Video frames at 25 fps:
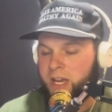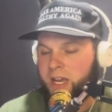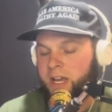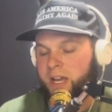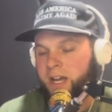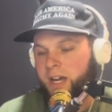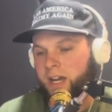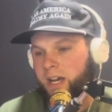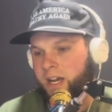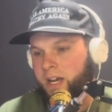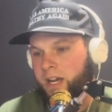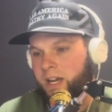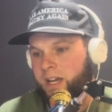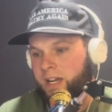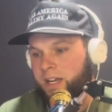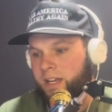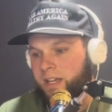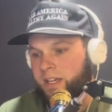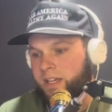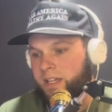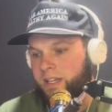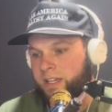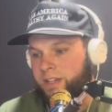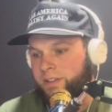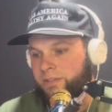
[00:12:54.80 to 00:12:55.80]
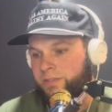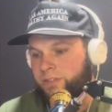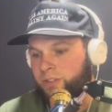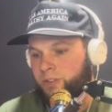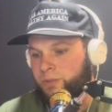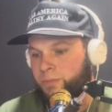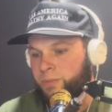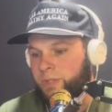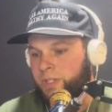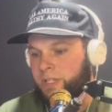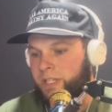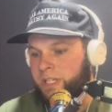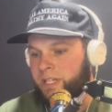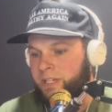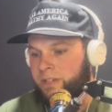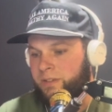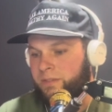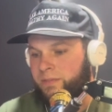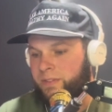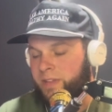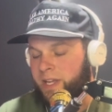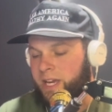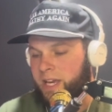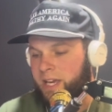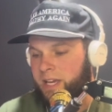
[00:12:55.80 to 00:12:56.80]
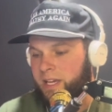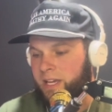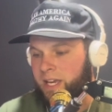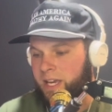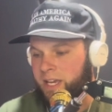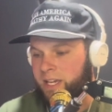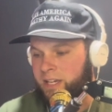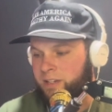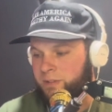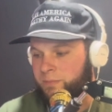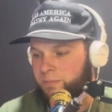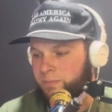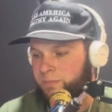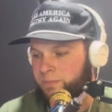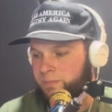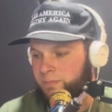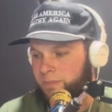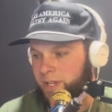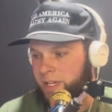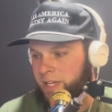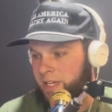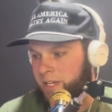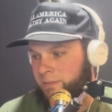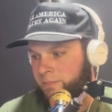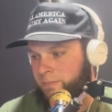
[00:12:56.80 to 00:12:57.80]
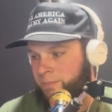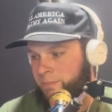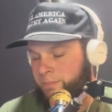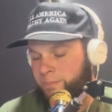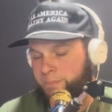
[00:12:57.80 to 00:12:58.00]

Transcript: uh, if you believe that a com- a